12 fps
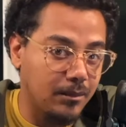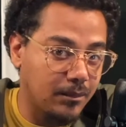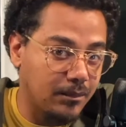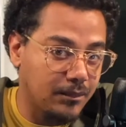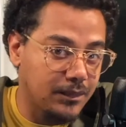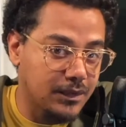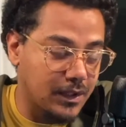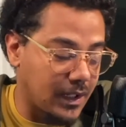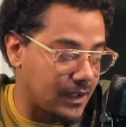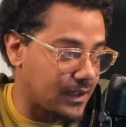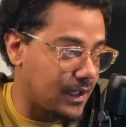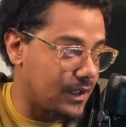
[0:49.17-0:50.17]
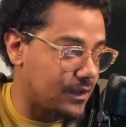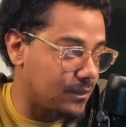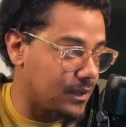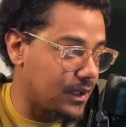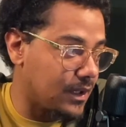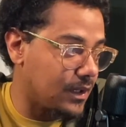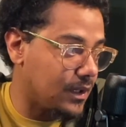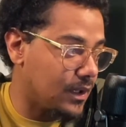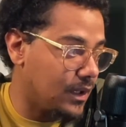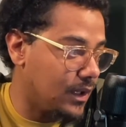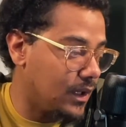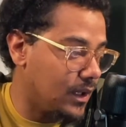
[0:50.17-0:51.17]
so that's saying some shit.
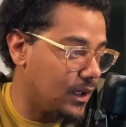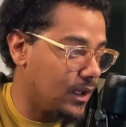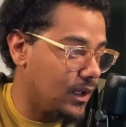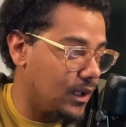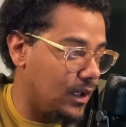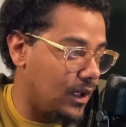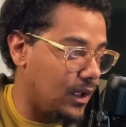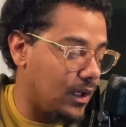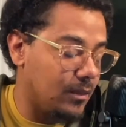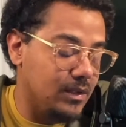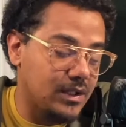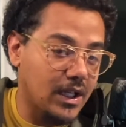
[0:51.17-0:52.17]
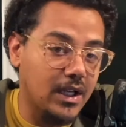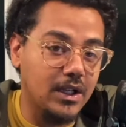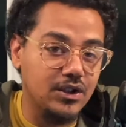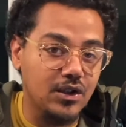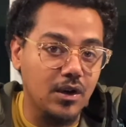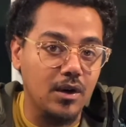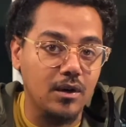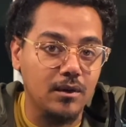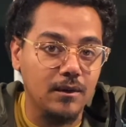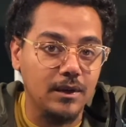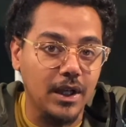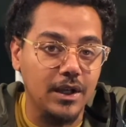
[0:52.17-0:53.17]
But shout out y'all.
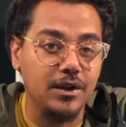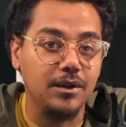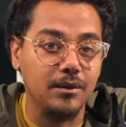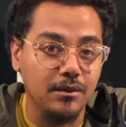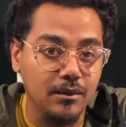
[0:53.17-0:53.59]
Thank you.